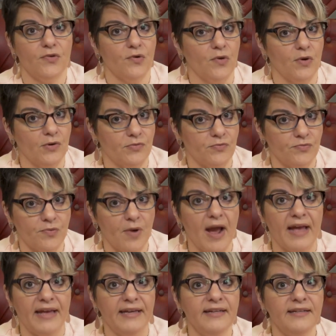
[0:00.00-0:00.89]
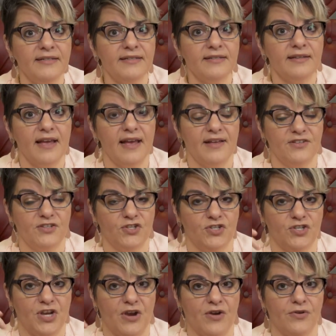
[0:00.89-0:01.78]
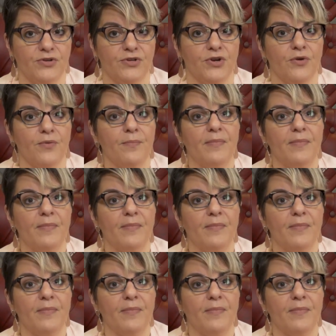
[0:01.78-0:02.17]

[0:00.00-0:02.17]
or write and share your